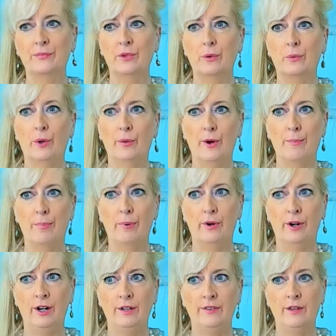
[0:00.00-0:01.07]
were
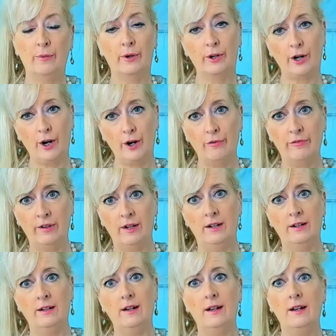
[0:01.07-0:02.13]
reported that were
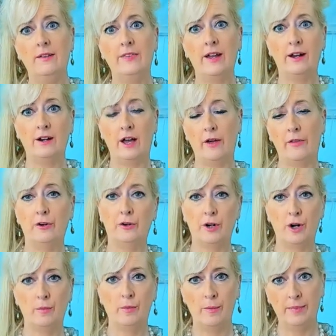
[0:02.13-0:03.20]
COVID, they had other
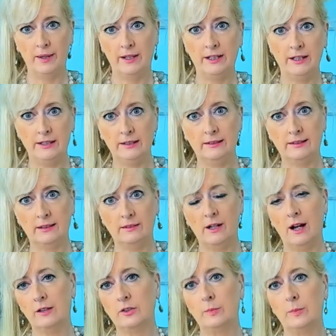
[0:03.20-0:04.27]
comorbidities and the
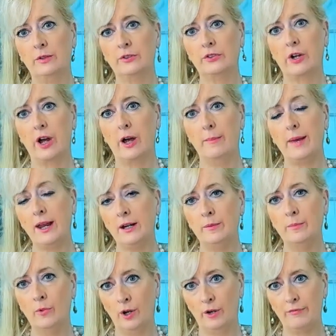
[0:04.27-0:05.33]
hospitals got paid
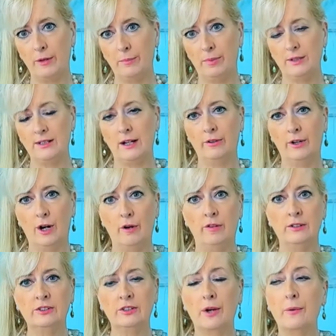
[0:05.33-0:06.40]
more if they put down
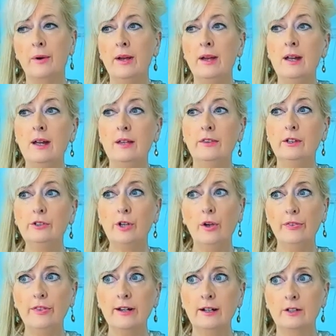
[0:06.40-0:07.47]
COVID. So this whole
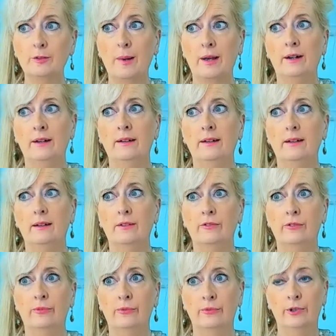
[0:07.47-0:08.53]
thing has been
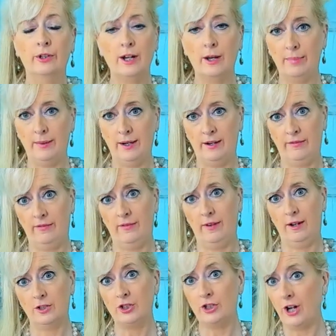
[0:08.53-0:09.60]
really a bit of
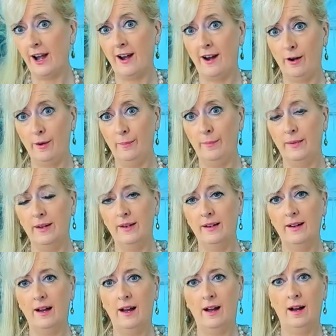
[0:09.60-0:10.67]
a sham.
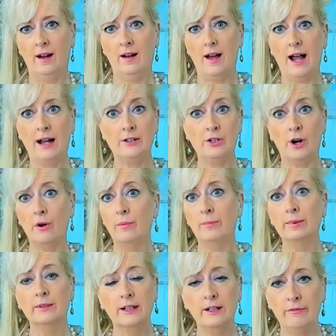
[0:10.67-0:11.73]
I don't
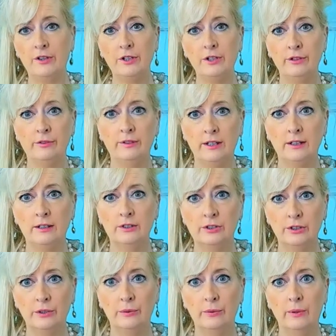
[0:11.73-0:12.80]
believe that you need
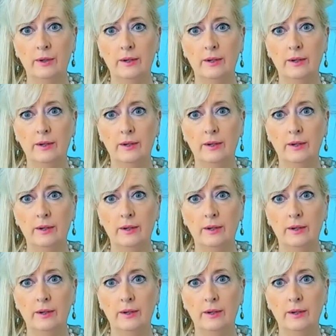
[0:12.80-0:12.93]
to,